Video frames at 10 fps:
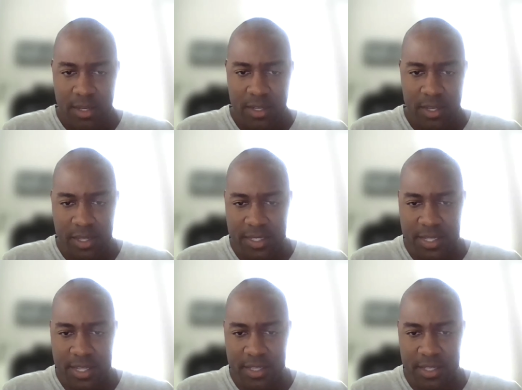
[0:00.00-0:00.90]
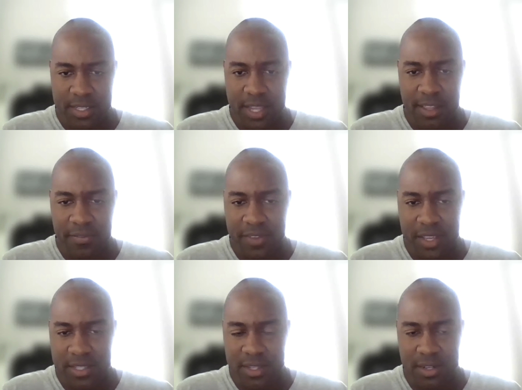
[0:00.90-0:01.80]
the selling
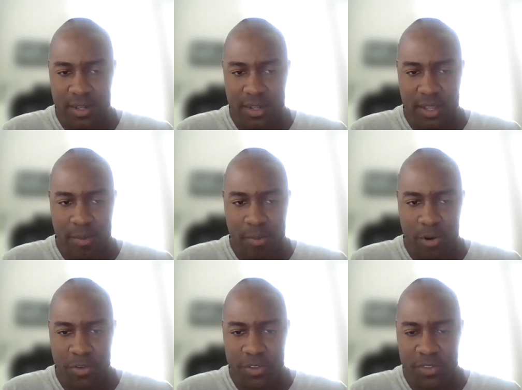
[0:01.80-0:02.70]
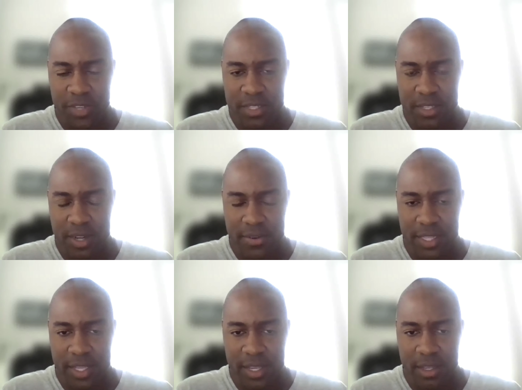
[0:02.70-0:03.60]
fees and brokerage fees and
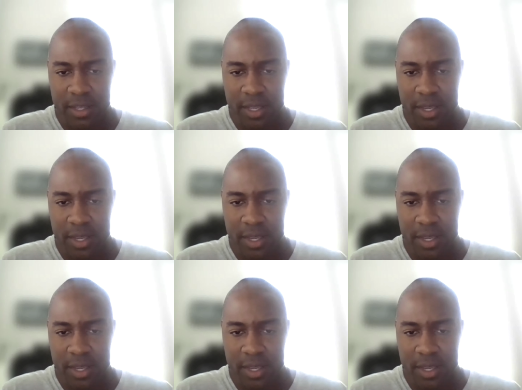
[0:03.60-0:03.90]
everything,